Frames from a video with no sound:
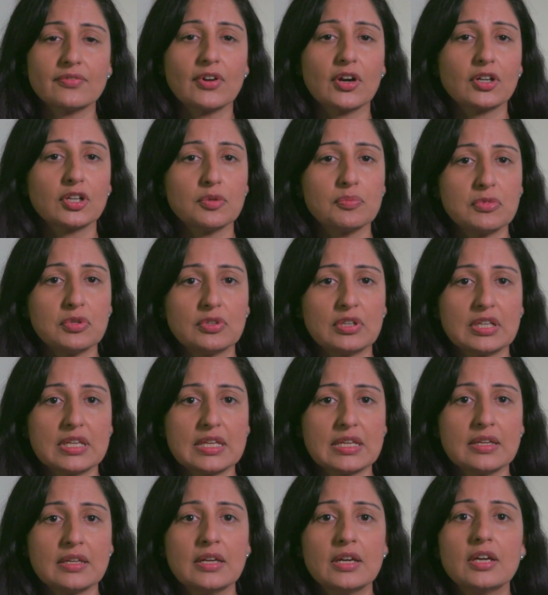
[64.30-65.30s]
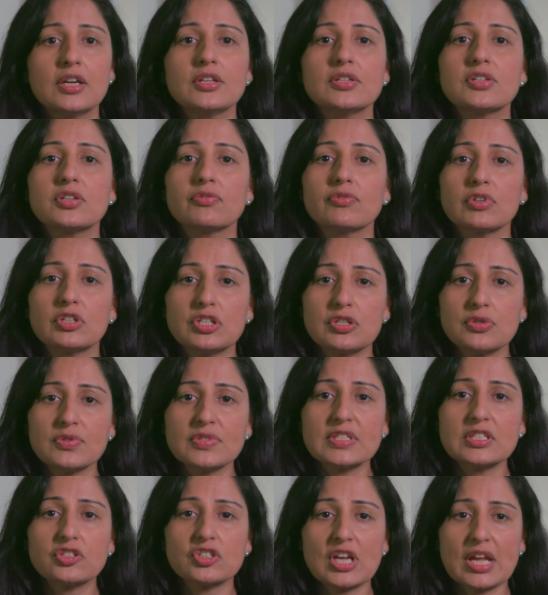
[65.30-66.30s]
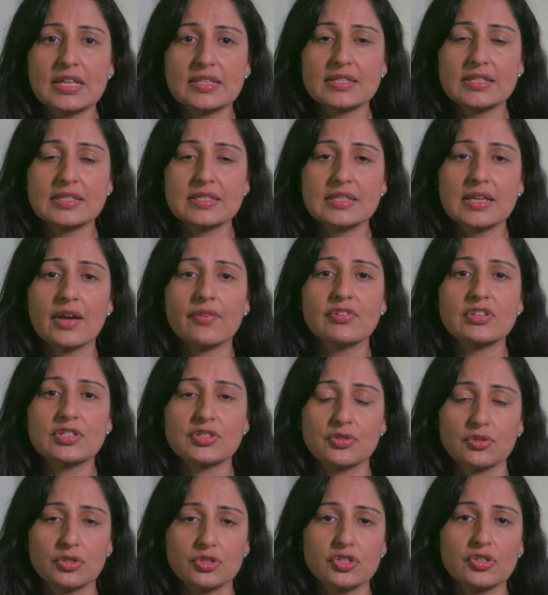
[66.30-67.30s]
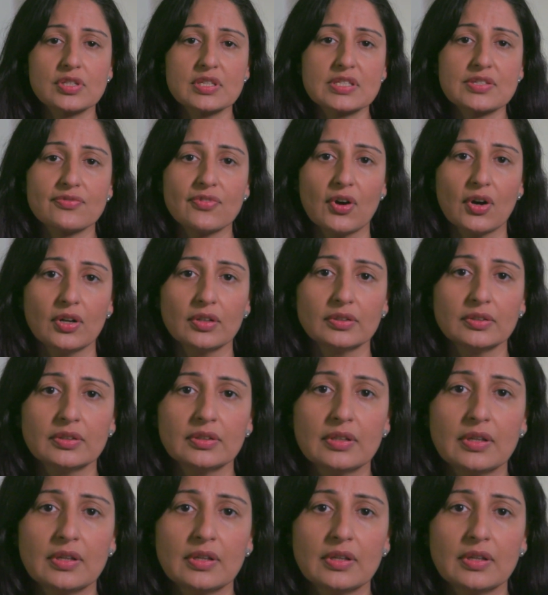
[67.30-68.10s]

of our community to reduce the chances of a surge this fall.